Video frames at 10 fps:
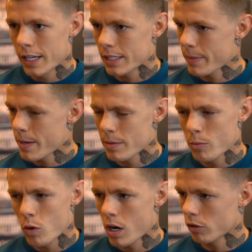It's made me
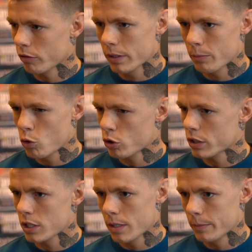more hungry, more
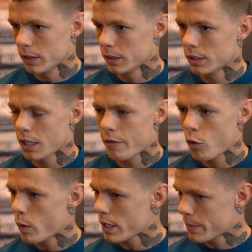determined. I've
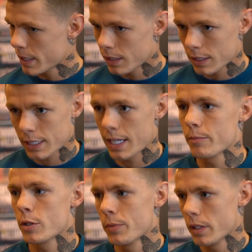always been in this
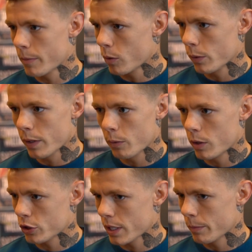game to be a multi-weight
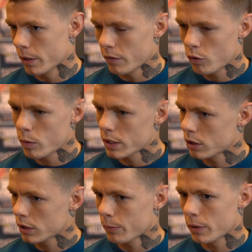world champion. I've always
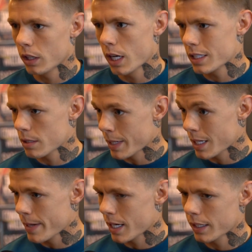looked up to the likes of
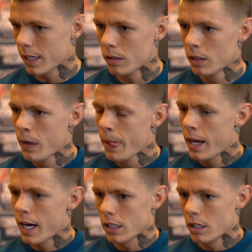Manny Pacquiao,
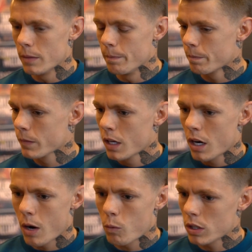and um,
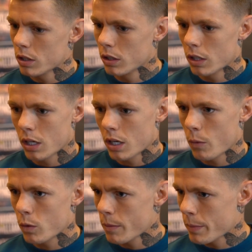I wanna I
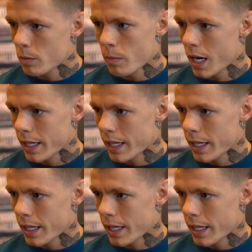wanna build my